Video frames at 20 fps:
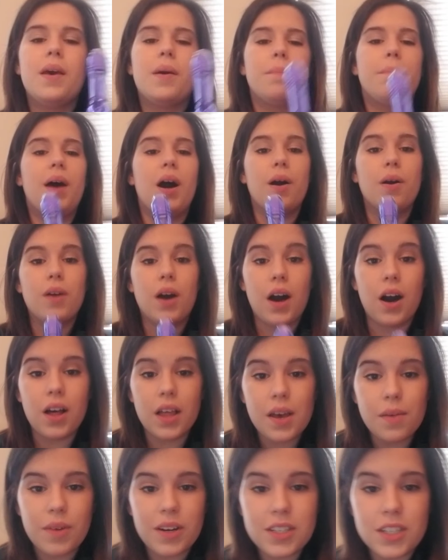but all
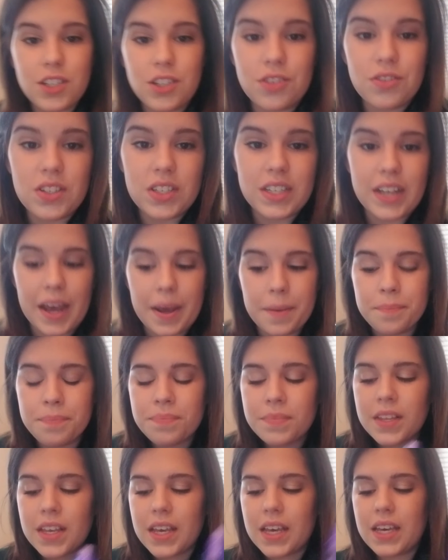I want to do today
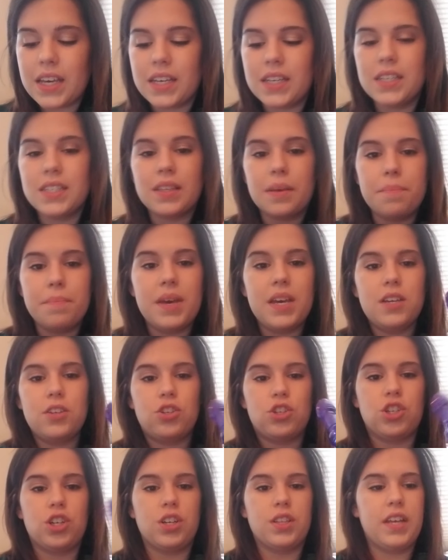is make
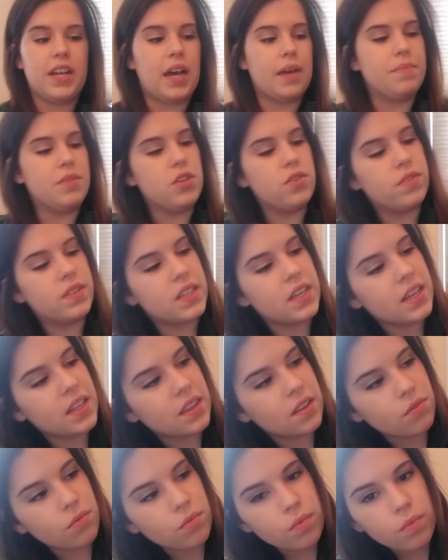sure that I'm using
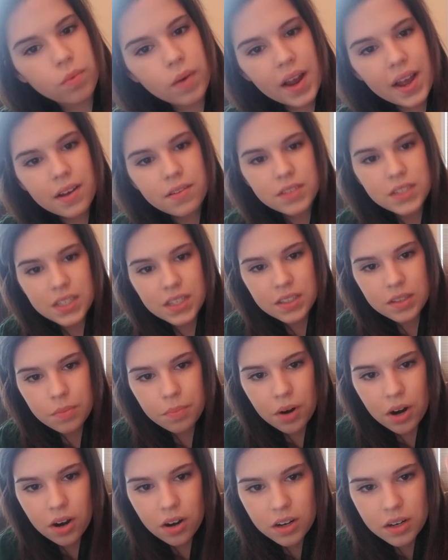the roundest
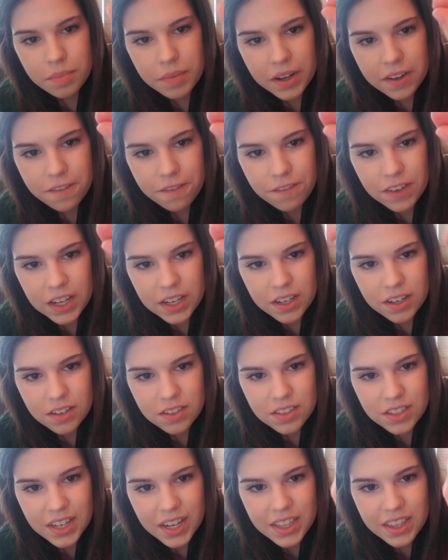part of my finger.
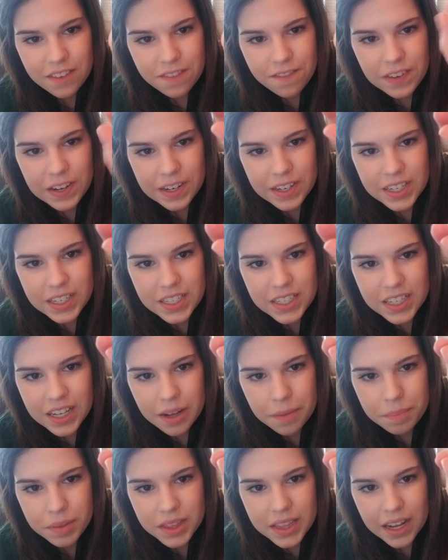So not the very
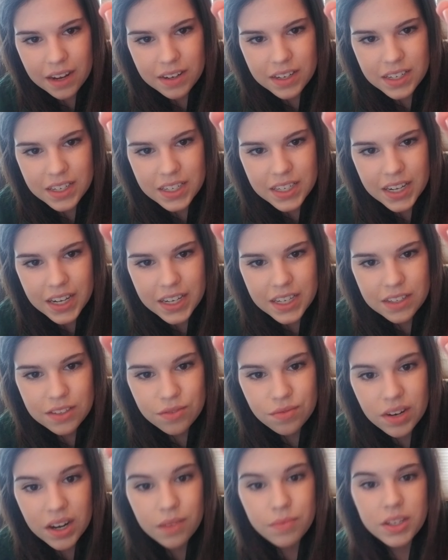tip, but that nice
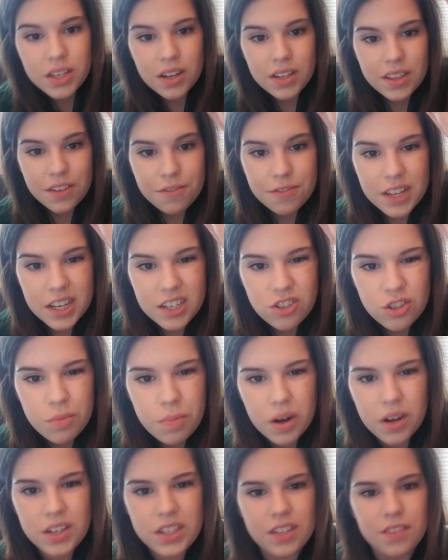round, we call it the fleshy
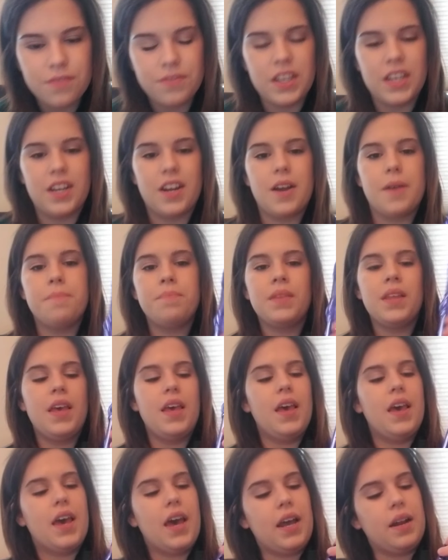part of your finger.
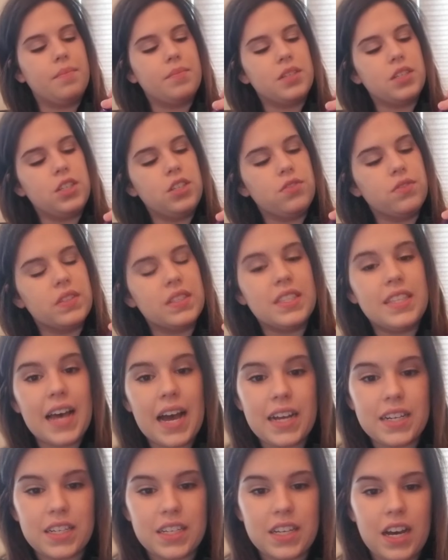And I'm going to use
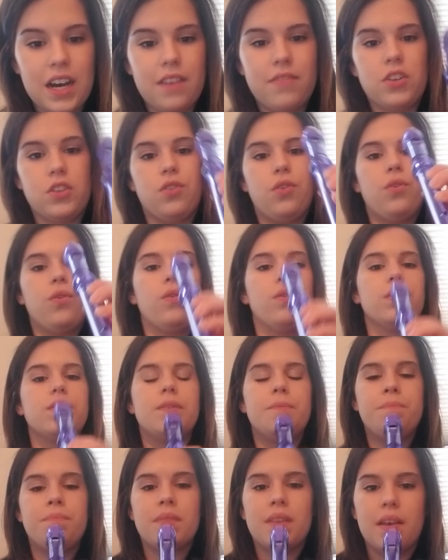that to cover the
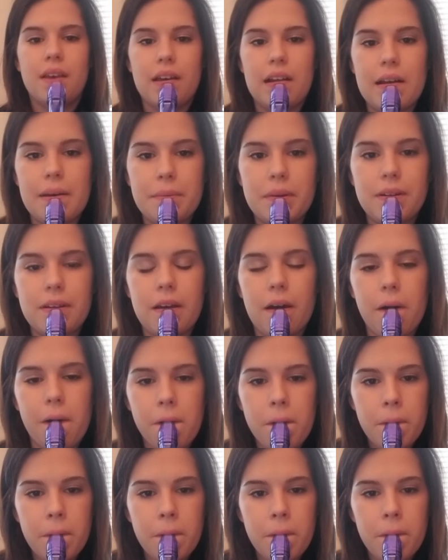holes. And I'm going to go.